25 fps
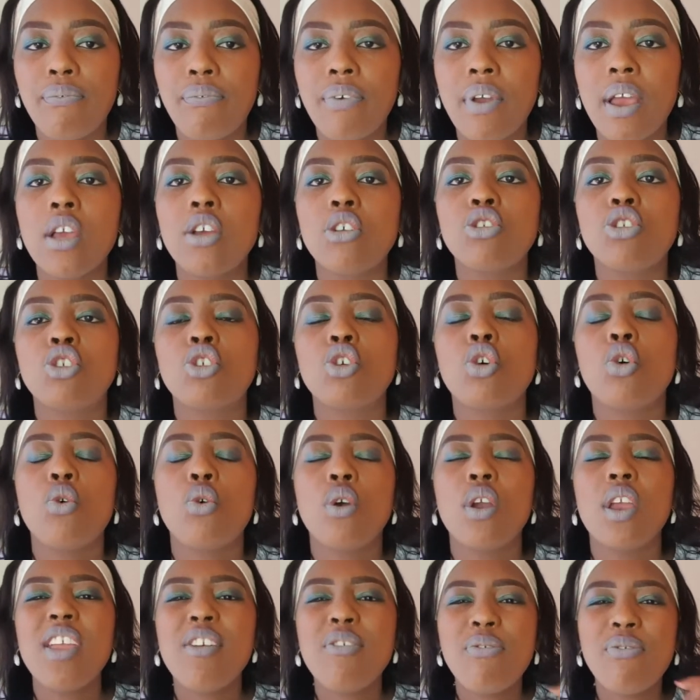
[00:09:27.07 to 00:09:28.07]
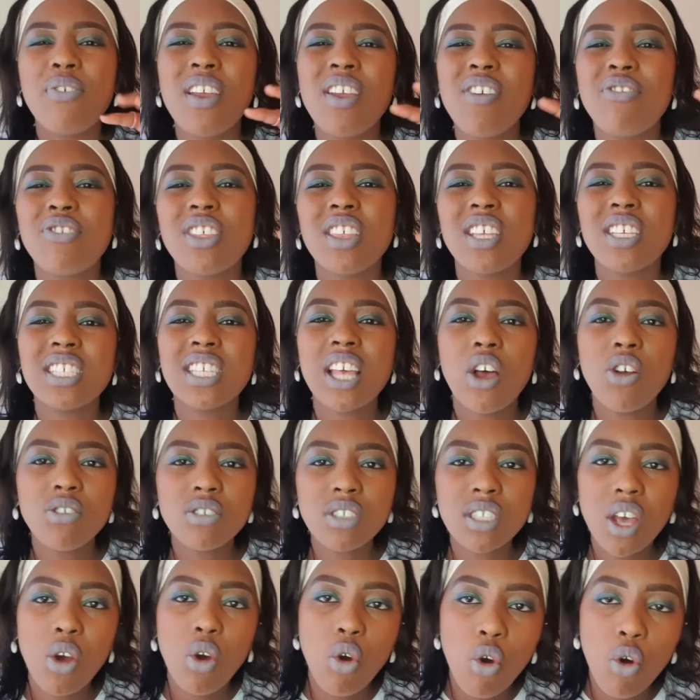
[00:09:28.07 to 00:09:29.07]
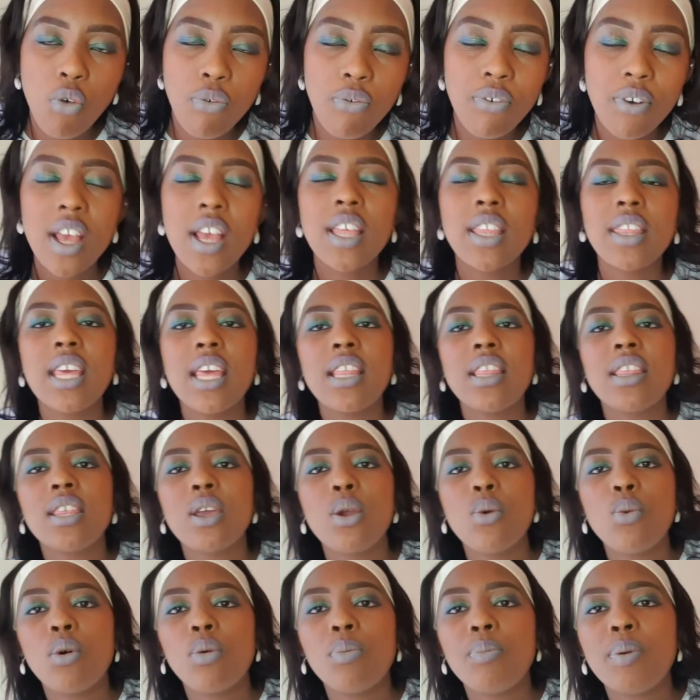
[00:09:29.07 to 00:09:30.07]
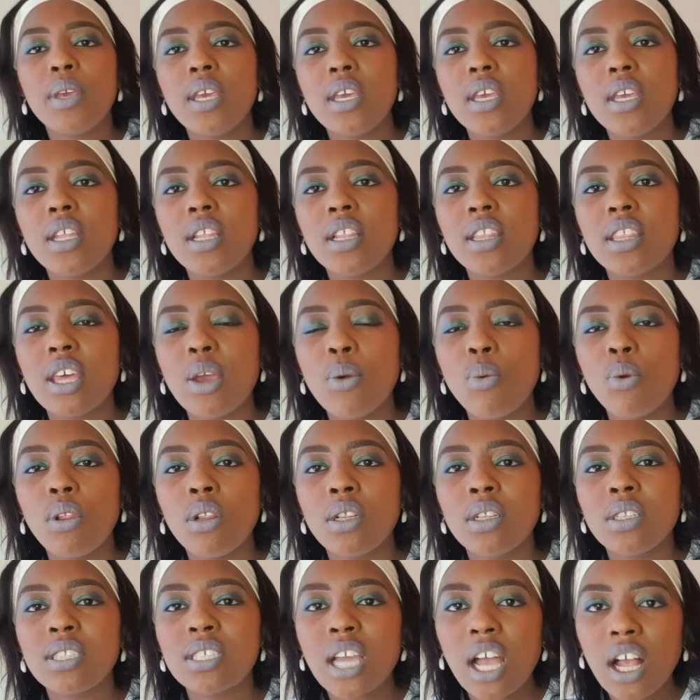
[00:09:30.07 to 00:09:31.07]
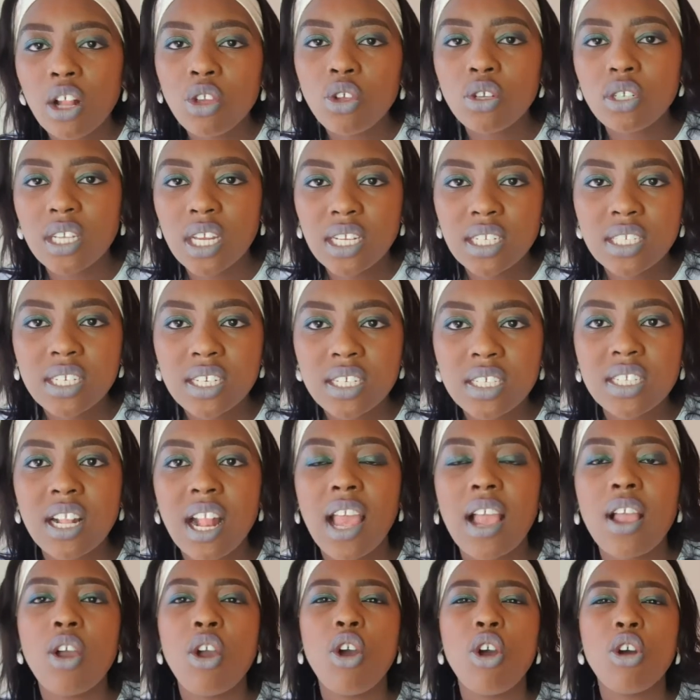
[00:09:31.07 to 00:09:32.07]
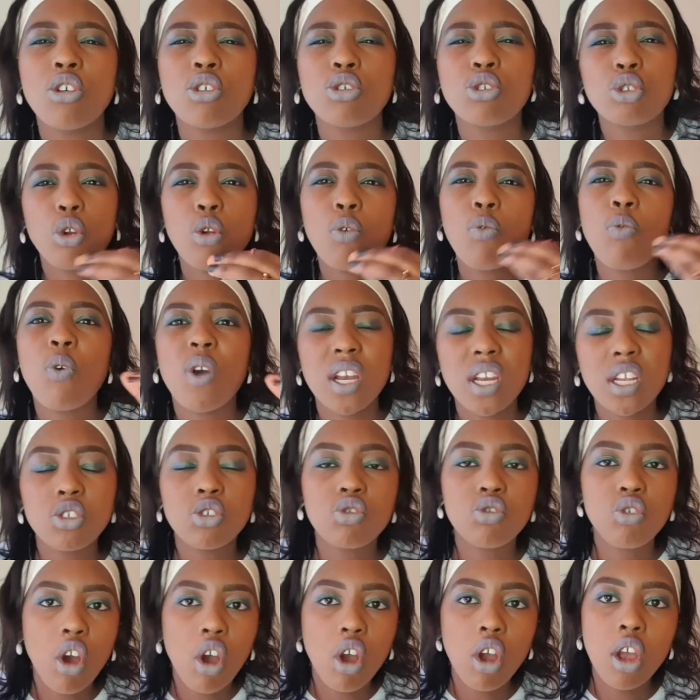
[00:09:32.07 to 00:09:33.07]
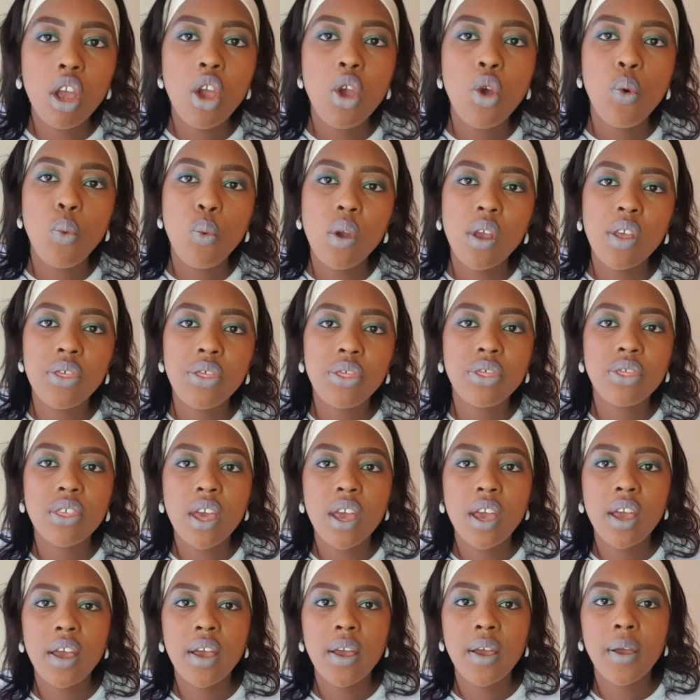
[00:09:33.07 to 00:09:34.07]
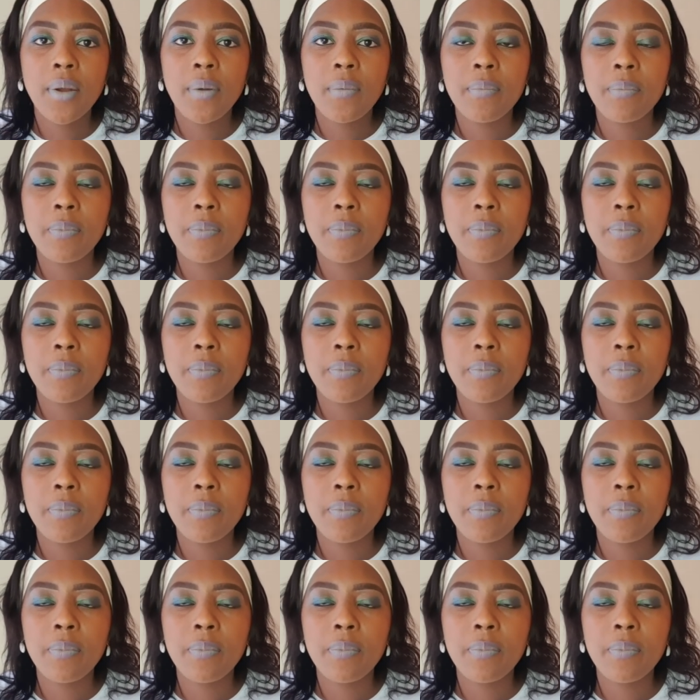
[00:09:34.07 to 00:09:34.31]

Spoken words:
So if the sounds are off, then they will tell your dentist like sort of what is wrong with the